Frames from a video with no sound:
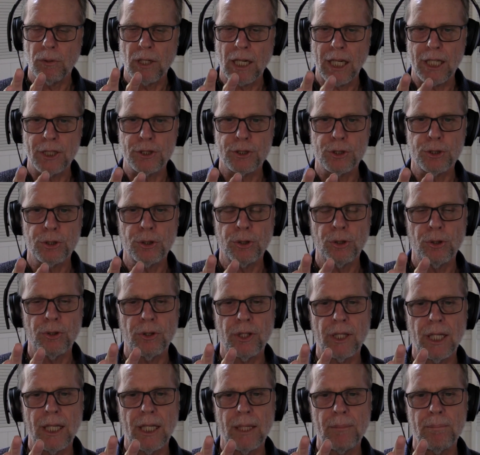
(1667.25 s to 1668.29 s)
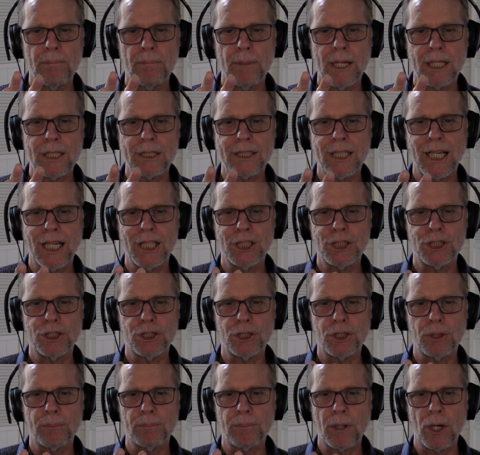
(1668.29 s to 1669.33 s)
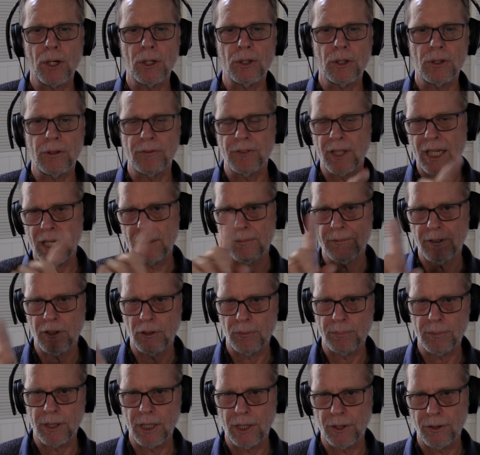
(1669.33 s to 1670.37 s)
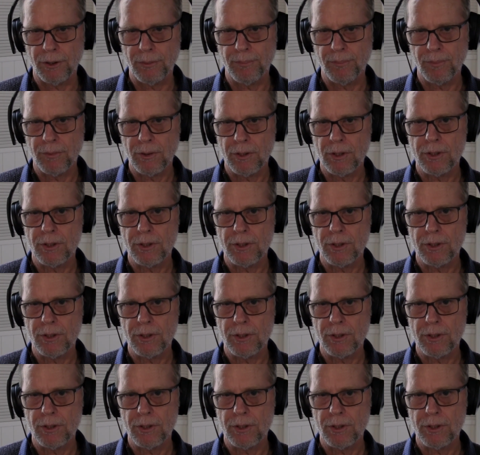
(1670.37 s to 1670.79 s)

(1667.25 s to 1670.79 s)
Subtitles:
relate to the meditation component of the Eightfold Path.